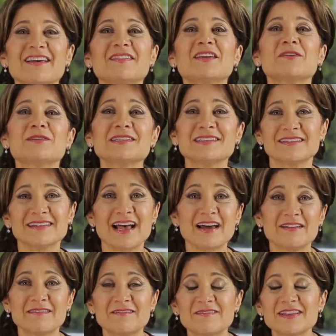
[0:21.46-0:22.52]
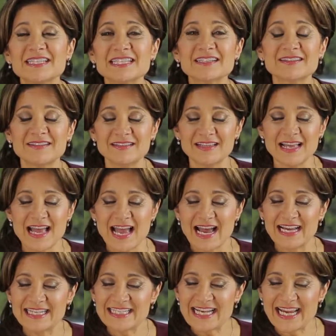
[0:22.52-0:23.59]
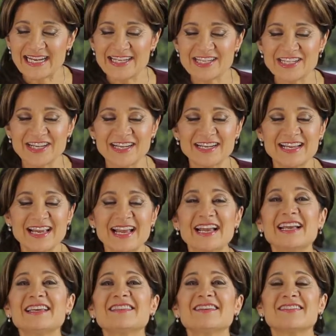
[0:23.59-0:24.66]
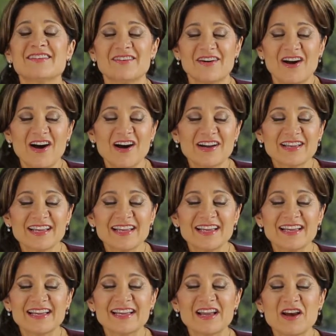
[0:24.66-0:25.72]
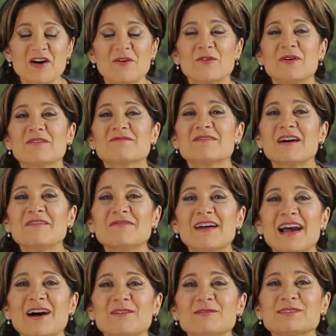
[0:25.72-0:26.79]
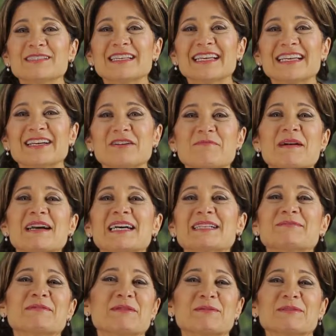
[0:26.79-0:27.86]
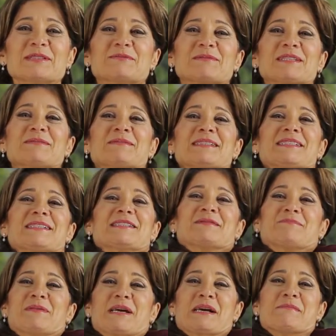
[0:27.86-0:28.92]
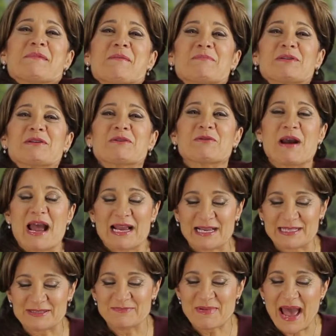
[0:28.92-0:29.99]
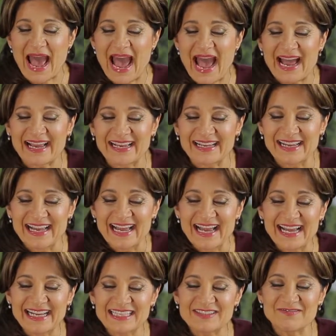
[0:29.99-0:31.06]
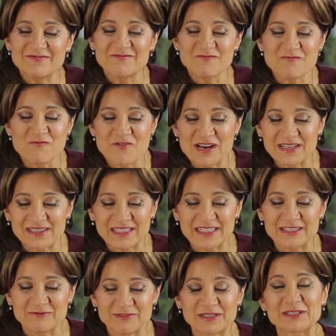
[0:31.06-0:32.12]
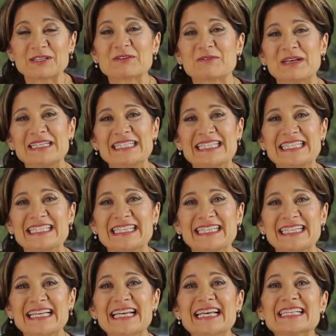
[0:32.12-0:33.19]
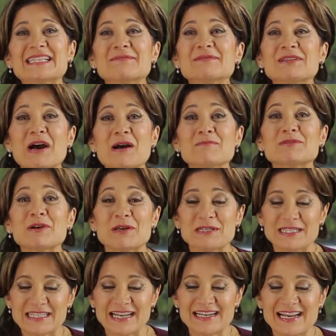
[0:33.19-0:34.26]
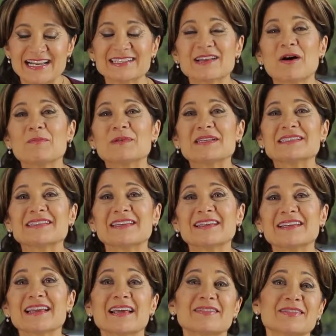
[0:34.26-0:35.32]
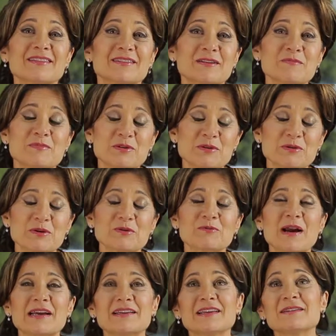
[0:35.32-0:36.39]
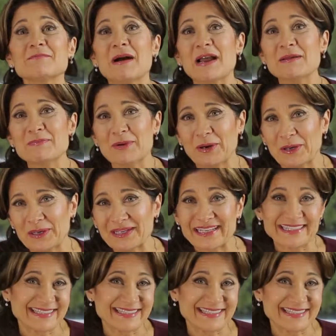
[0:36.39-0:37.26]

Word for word: There is a lot of physical attention. Either they're hugging or roughhousing, or my husband always wants my son to pick him up and crack his back. It's really, really great to see. Sometimes on Sundays, I'll be sitting at the computer writing my book.